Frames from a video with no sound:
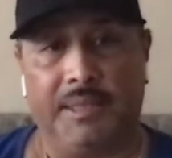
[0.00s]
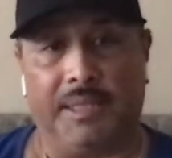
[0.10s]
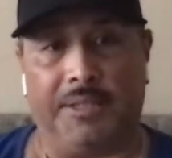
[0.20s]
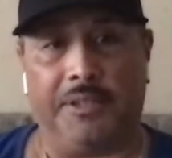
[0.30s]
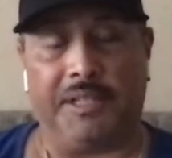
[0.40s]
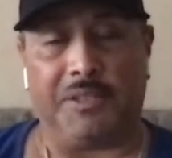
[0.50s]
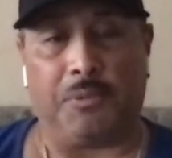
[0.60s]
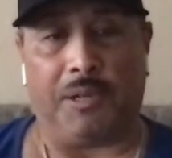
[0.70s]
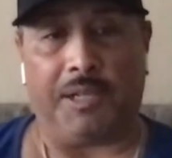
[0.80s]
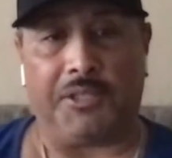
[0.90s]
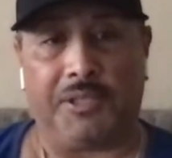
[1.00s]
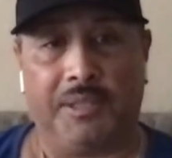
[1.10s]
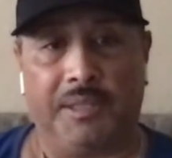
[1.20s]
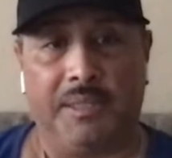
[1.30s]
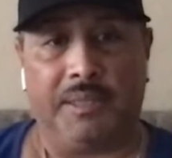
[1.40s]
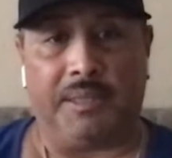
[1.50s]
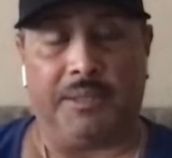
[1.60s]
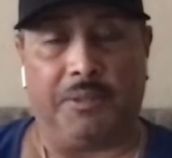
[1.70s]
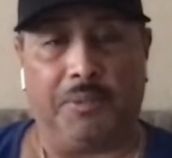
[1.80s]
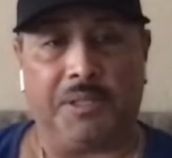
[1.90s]
under his watch.
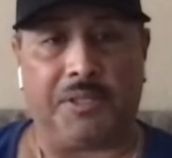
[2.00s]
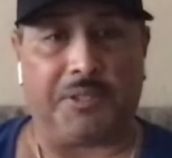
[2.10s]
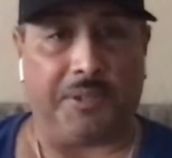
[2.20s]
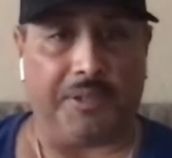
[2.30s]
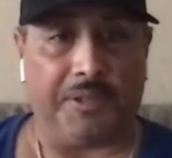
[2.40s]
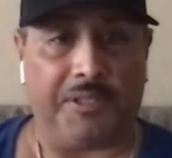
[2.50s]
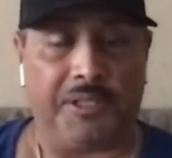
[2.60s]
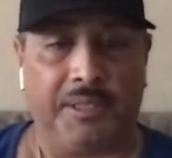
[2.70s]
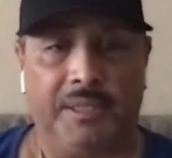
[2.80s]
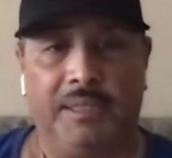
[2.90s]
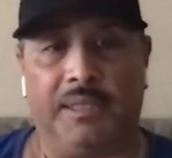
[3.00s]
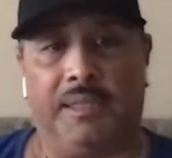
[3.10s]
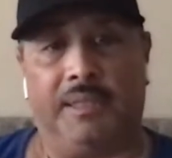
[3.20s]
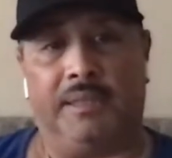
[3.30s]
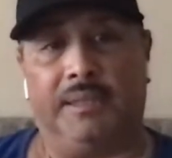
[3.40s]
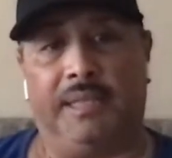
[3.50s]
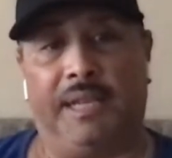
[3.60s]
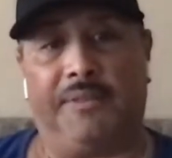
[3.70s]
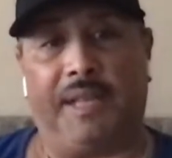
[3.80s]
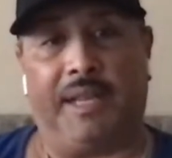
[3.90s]
There was a surge in
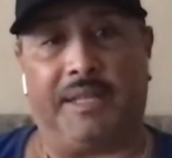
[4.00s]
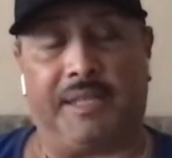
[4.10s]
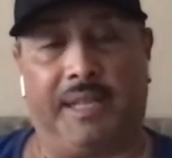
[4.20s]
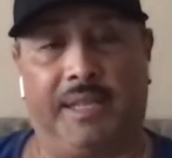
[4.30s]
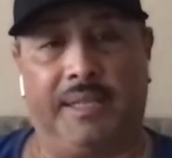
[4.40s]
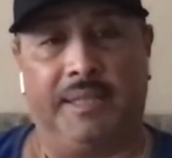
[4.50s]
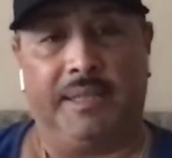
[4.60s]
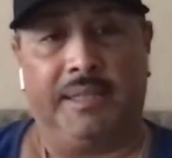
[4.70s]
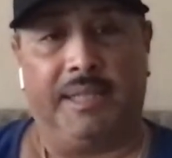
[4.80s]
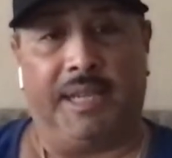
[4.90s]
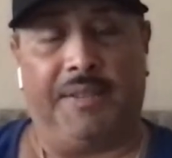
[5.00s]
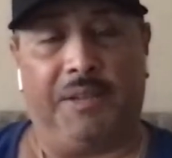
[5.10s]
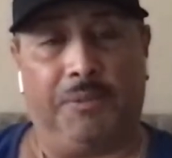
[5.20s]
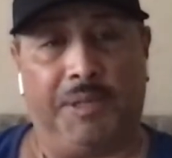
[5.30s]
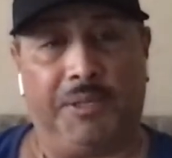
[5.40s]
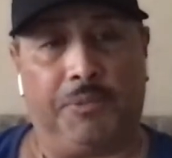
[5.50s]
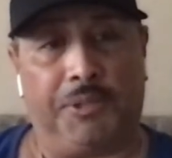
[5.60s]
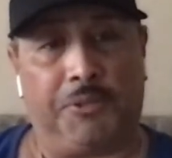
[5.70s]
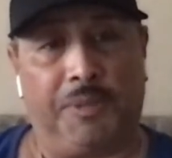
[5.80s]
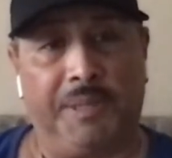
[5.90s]
Afghanistan. And then
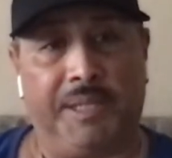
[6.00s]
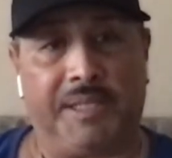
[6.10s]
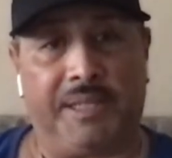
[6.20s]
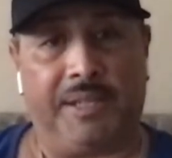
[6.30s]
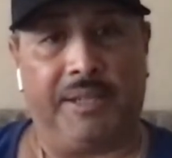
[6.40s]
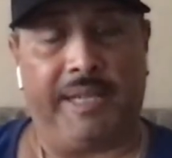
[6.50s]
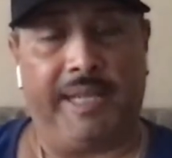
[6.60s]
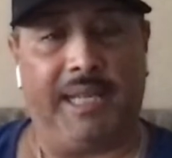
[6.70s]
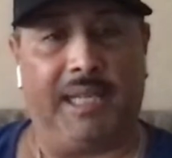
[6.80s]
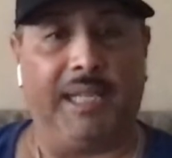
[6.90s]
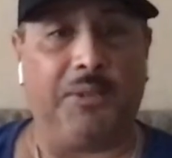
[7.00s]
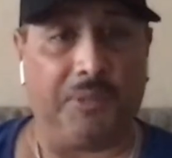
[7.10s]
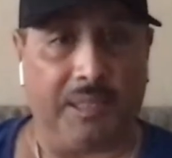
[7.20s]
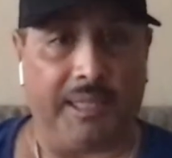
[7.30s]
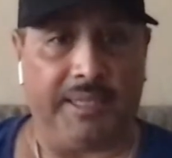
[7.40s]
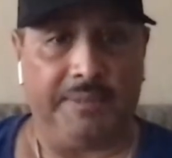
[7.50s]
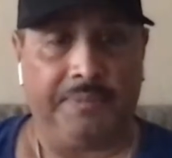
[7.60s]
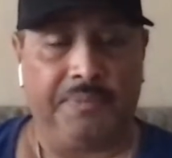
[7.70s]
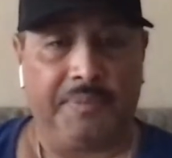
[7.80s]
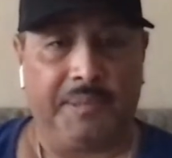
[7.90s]
when Trump gets there, he literally
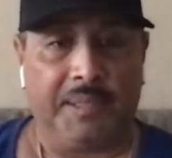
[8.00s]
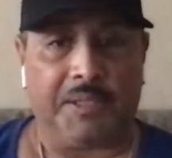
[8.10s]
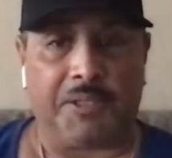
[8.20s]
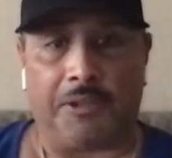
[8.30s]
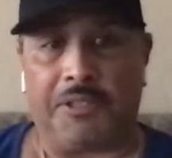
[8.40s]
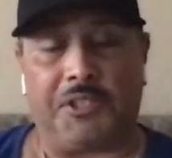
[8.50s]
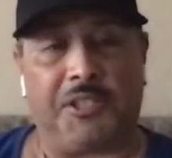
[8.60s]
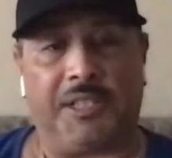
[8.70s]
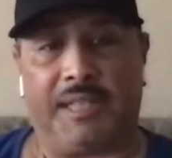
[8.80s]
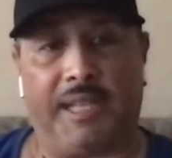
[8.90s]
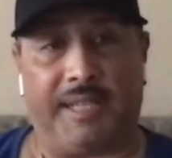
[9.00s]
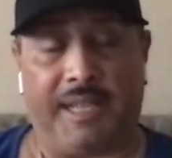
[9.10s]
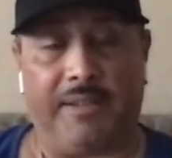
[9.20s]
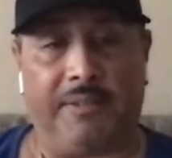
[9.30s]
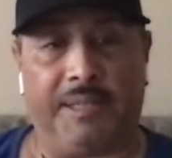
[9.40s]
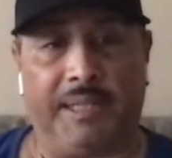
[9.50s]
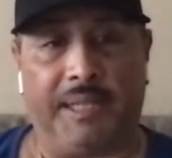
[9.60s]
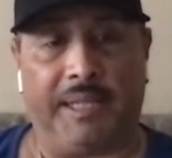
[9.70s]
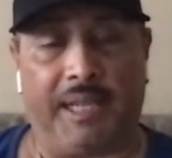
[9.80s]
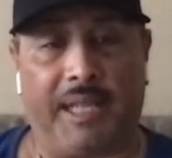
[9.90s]
starts to shut that down
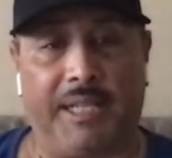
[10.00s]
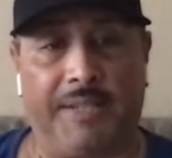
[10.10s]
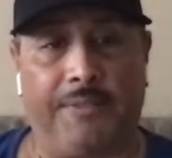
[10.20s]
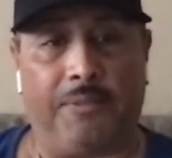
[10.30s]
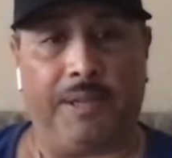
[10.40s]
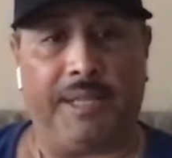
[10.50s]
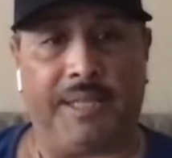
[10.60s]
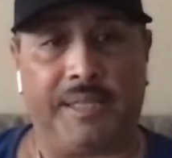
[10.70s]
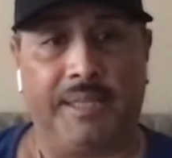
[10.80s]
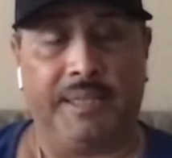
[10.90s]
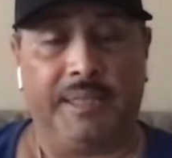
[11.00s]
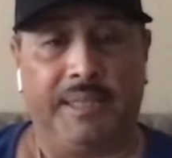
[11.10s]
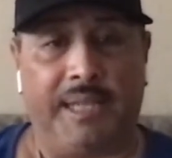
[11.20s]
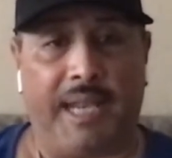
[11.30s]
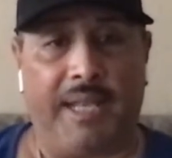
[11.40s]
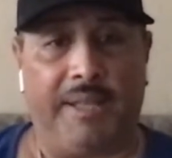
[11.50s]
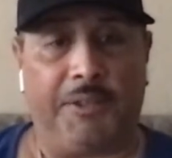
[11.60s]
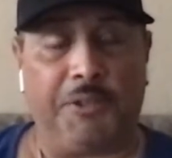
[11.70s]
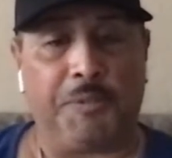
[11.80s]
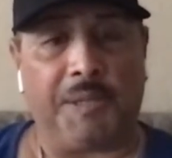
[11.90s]
in a lot of different ways. And
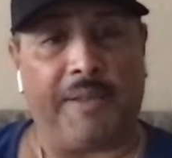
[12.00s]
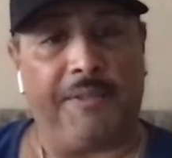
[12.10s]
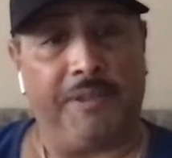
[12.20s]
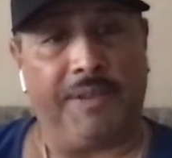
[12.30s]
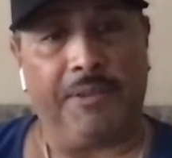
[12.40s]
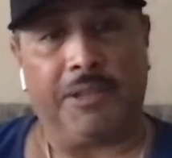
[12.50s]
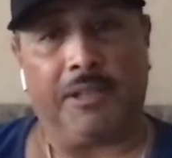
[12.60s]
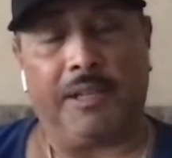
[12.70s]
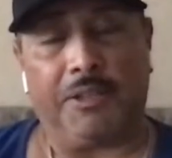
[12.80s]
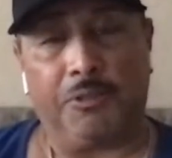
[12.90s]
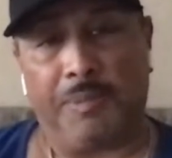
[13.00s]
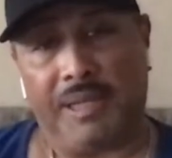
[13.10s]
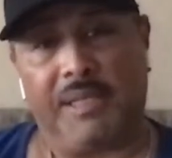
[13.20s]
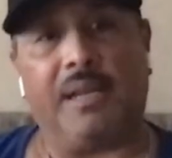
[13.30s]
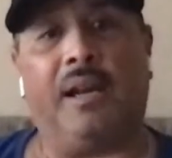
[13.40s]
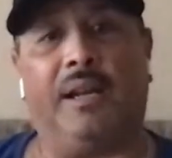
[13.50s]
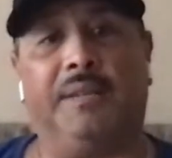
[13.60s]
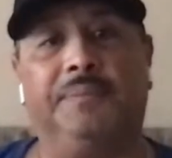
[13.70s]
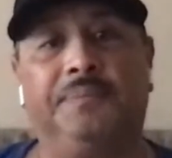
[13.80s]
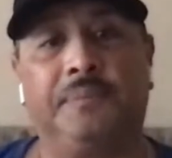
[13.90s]
have you ever thought that there would be a
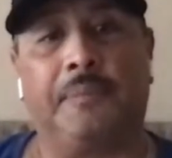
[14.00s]
time